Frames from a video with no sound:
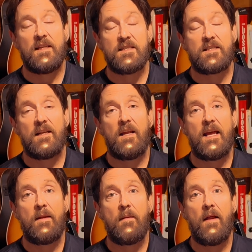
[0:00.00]
least
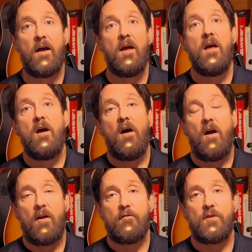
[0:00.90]
in
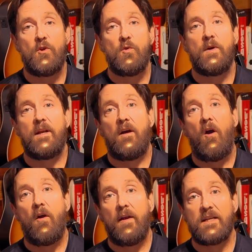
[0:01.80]
our view and in
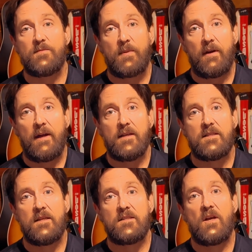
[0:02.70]
our experience.
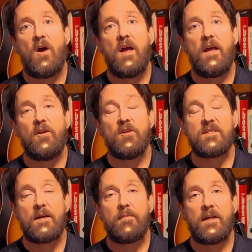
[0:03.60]
It ends
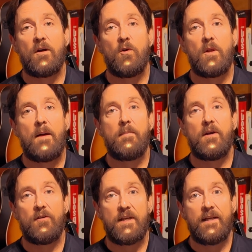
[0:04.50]
up being a whole lot
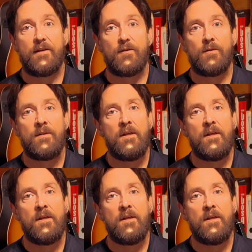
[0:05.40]
better deal